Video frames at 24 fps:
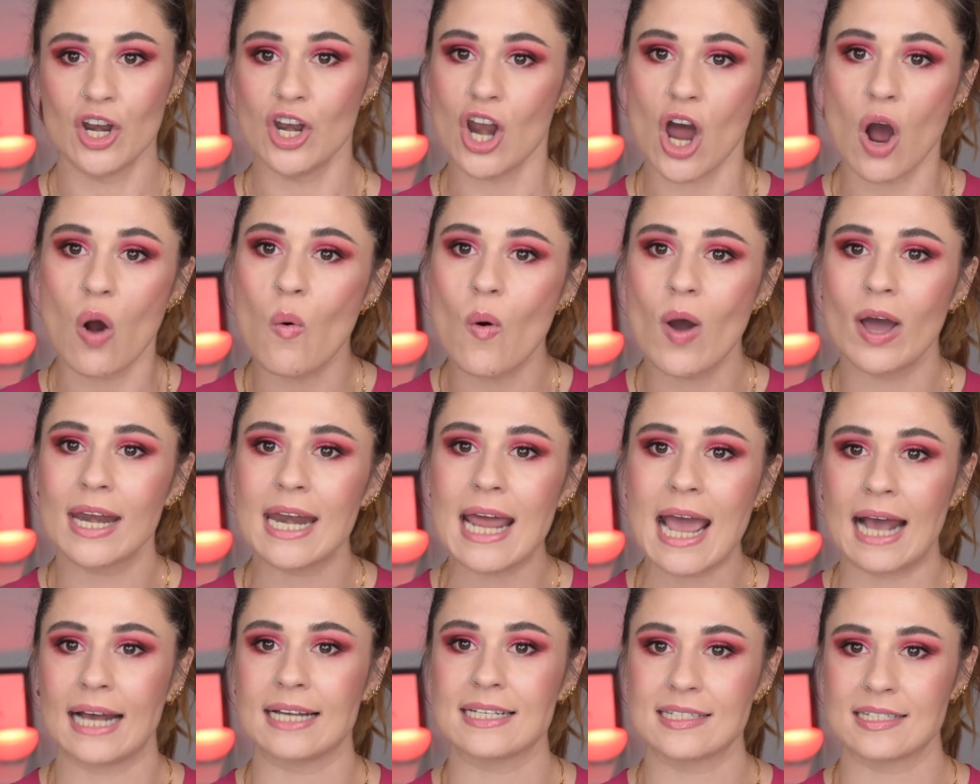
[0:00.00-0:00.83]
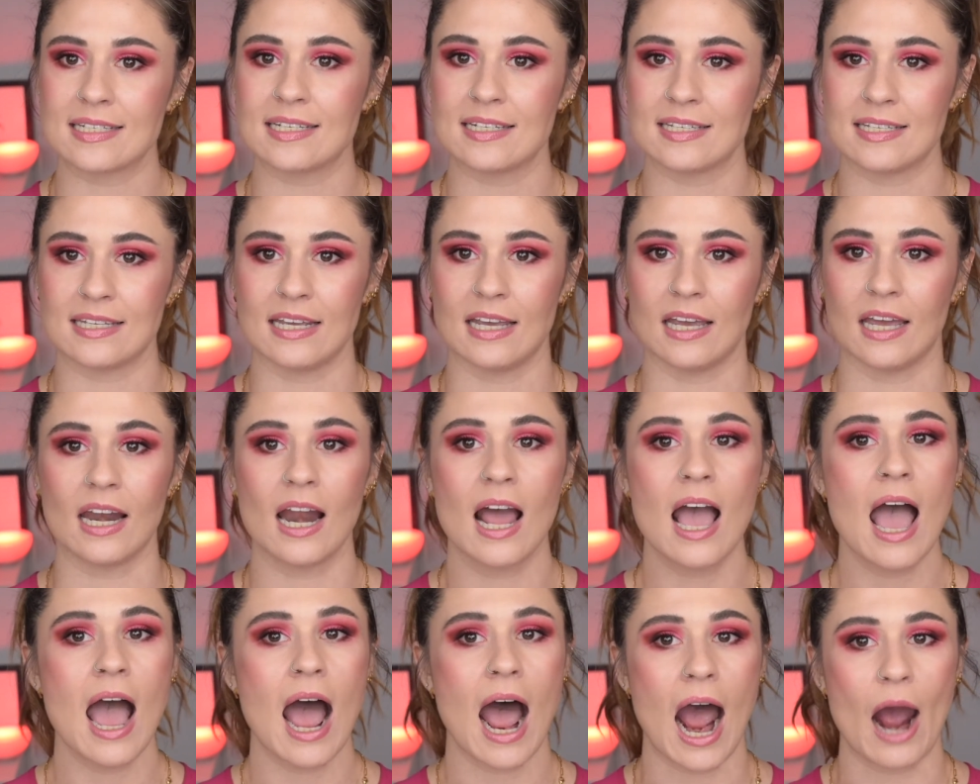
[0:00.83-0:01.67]
No one has to see it.
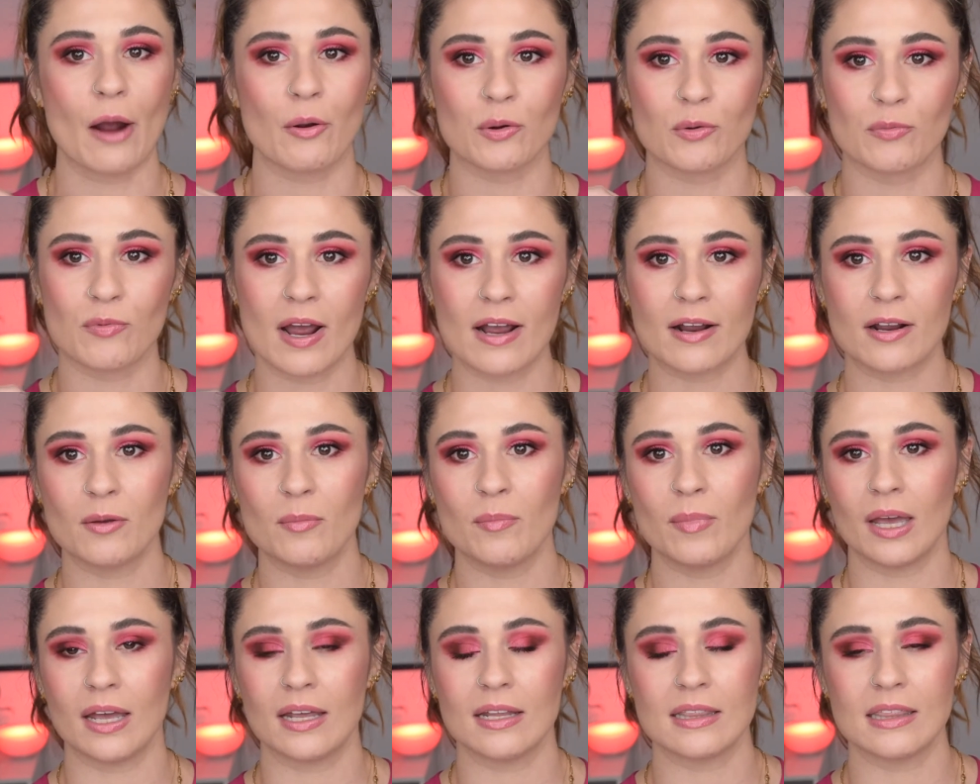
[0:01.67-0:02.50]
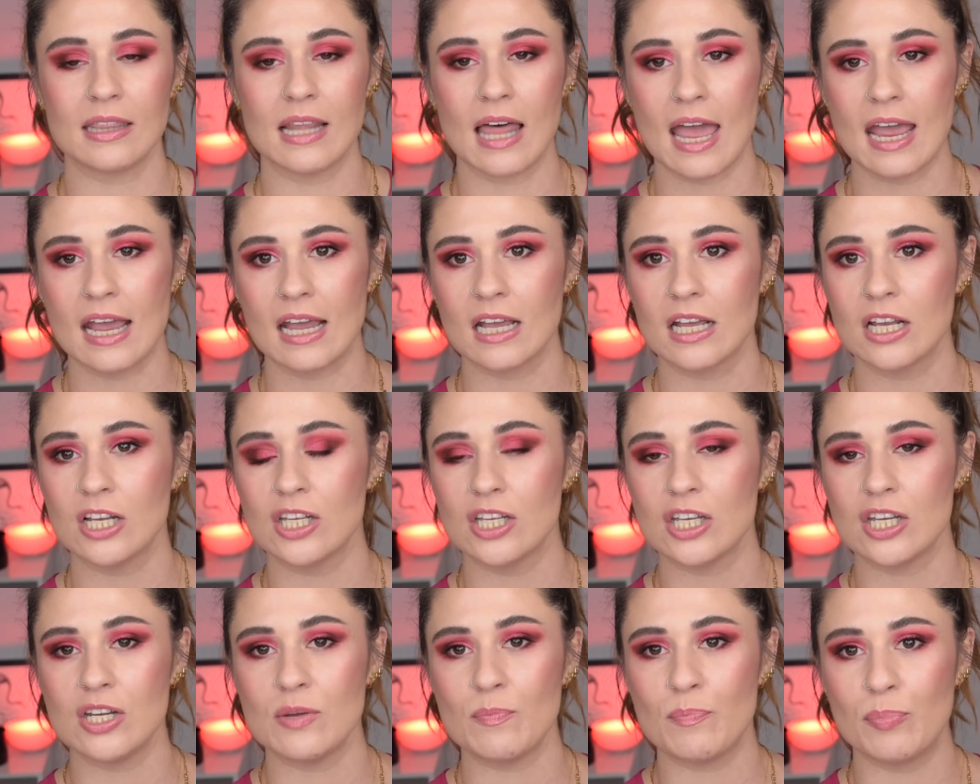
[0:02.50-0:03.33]
I would recommend
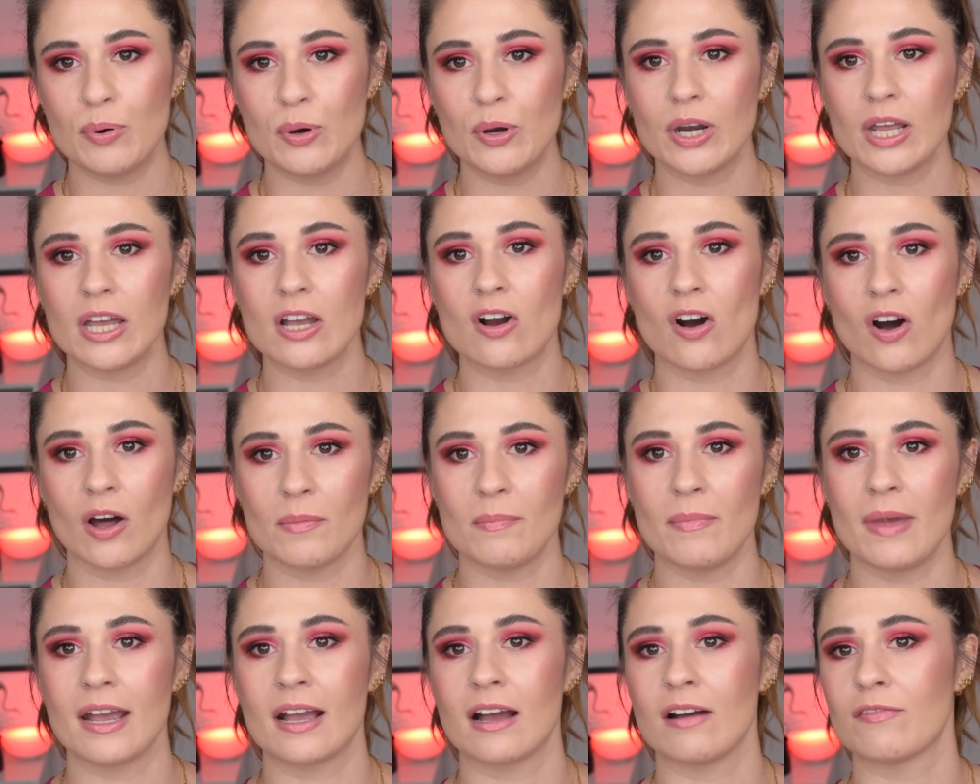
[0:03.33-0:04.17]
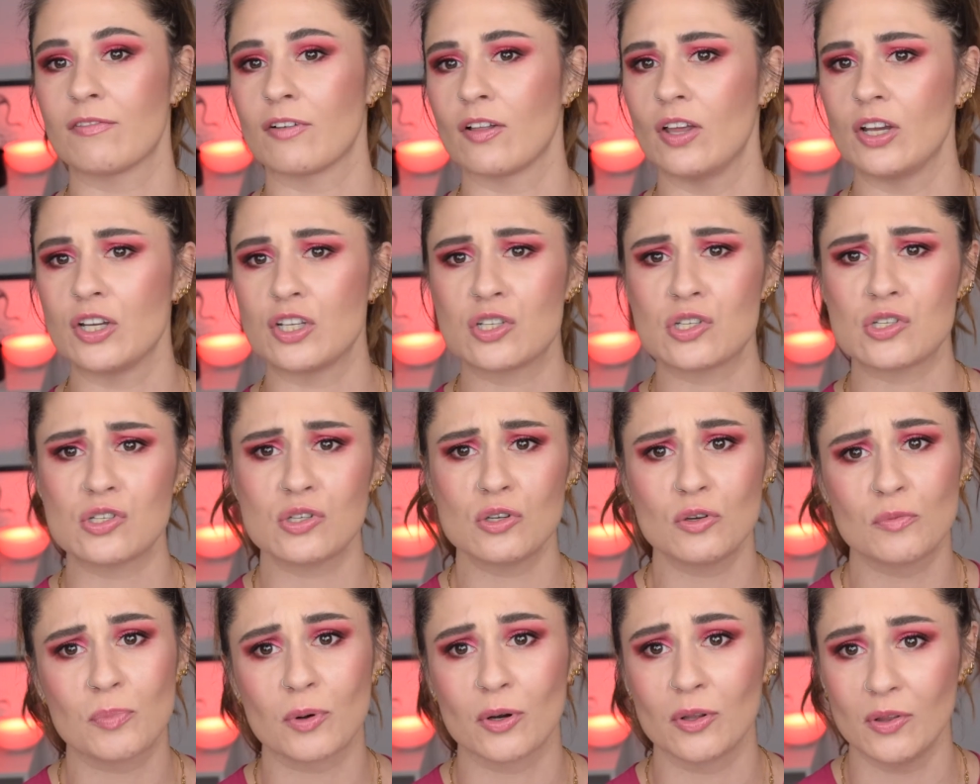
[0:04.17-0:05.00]
like putting on makeup for like
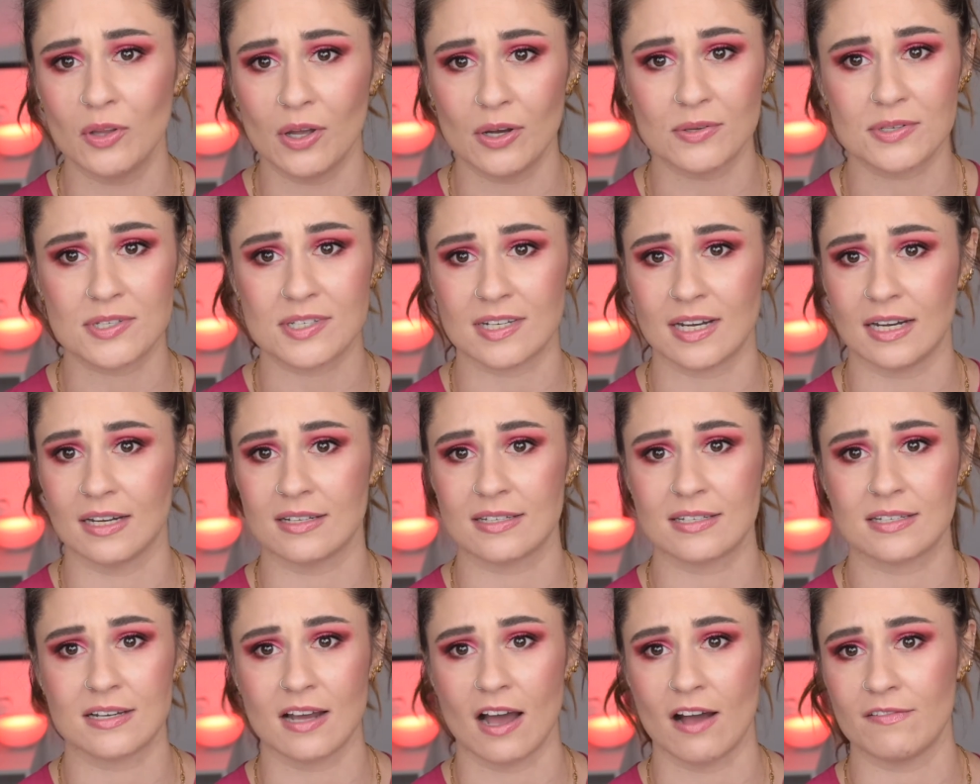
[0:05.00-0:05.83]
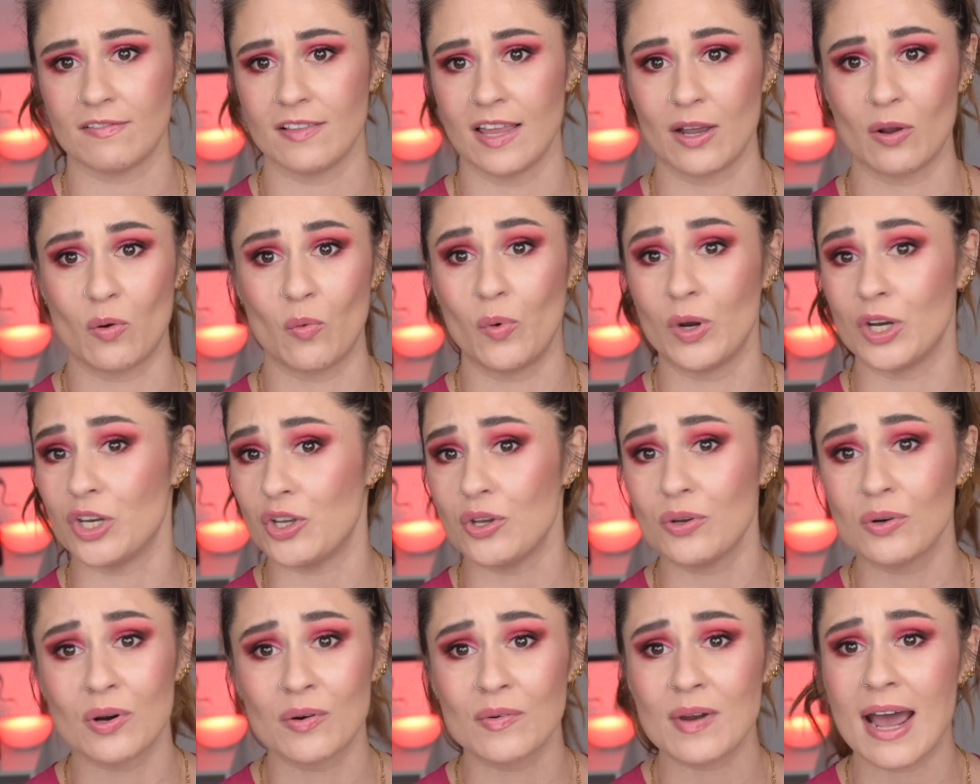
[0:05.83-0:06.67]
super low stake stuff, like when
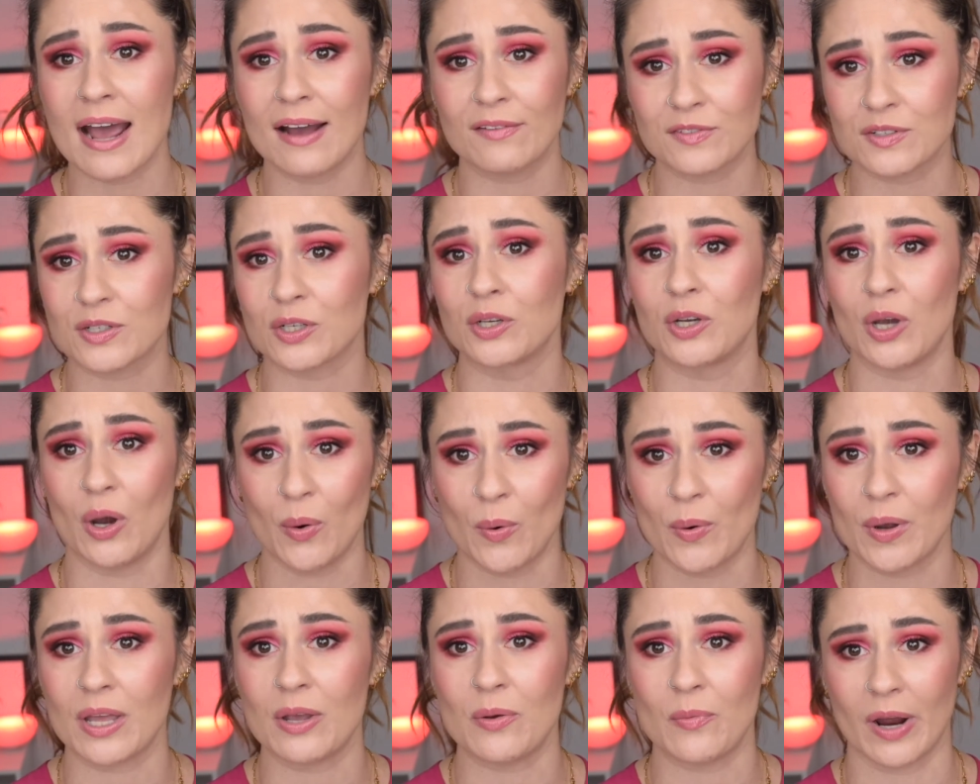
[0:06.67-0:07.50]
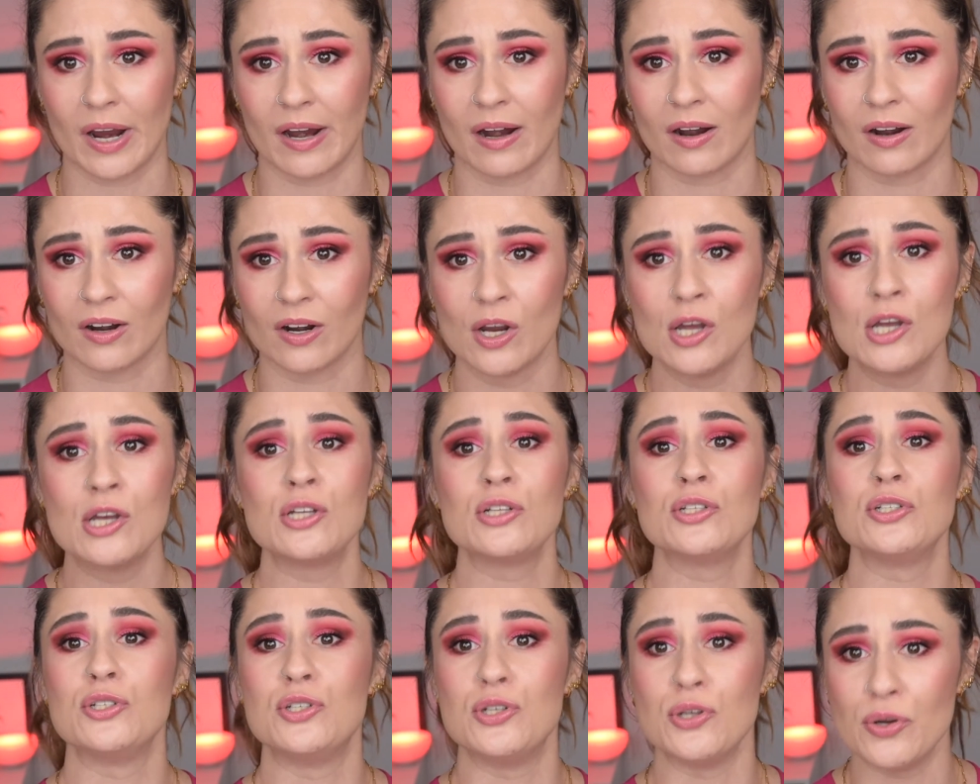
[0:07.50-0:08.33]
you don't have to go anywhere,
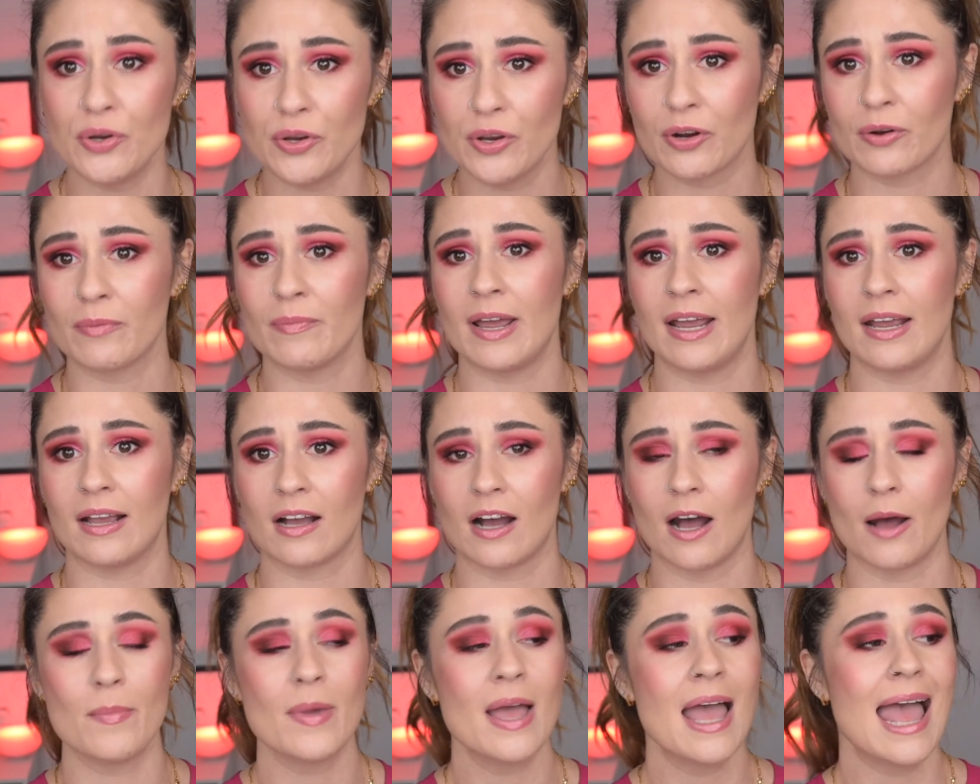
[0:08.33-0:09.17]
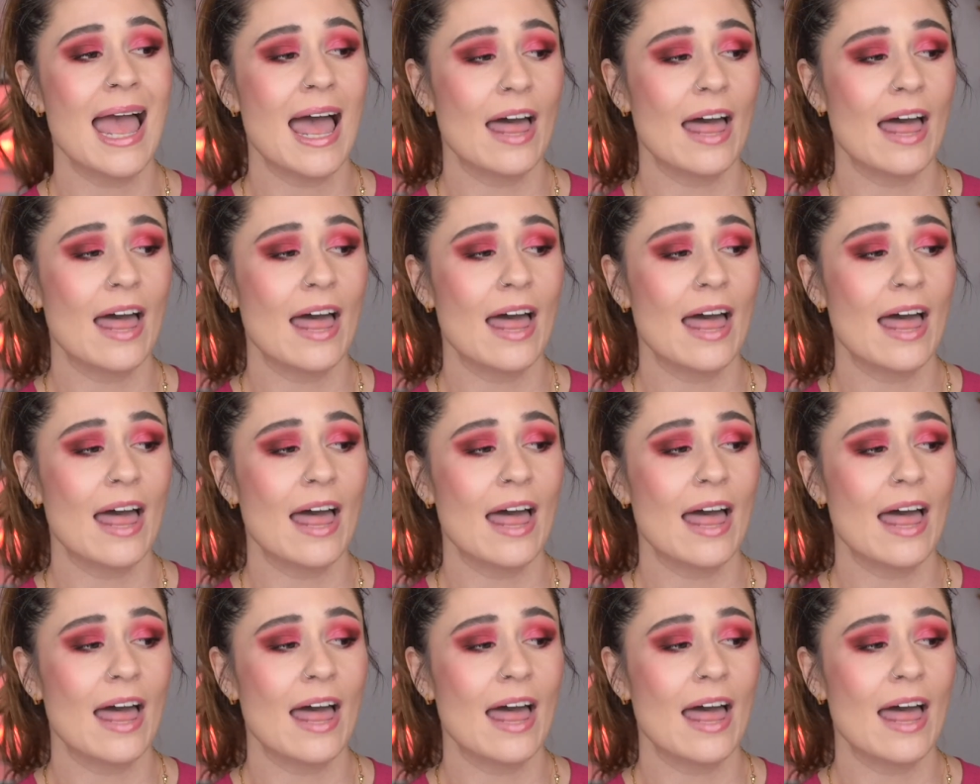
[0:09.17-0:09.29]
do your makeup.